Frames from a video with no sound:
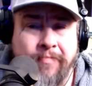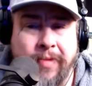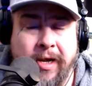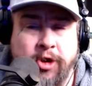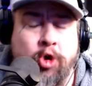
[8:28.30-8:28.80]

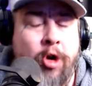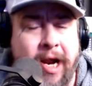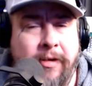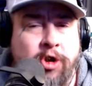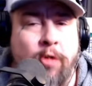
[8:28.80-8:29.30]

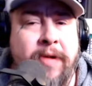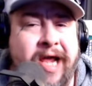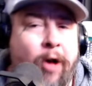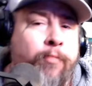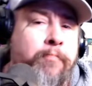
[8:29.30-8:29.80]
should be
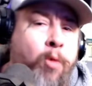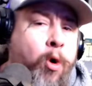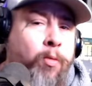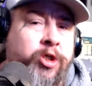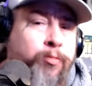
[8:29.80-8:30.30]
held
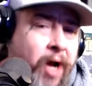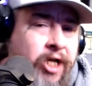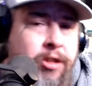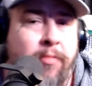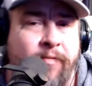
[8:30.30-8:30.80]
more
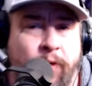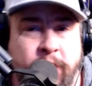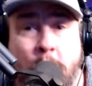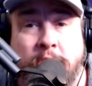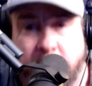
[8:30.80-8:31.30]
responsible for
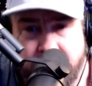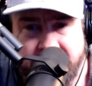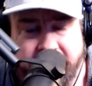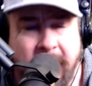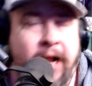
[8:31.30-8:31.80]
your
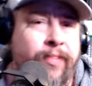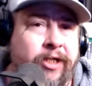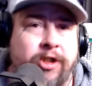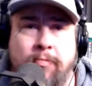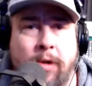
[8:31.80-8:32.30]
speech than
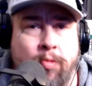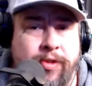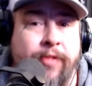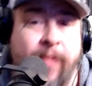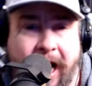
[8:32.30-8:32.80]
someone with
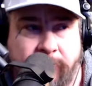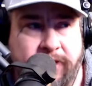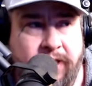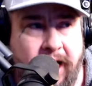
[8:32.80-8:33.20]
1,000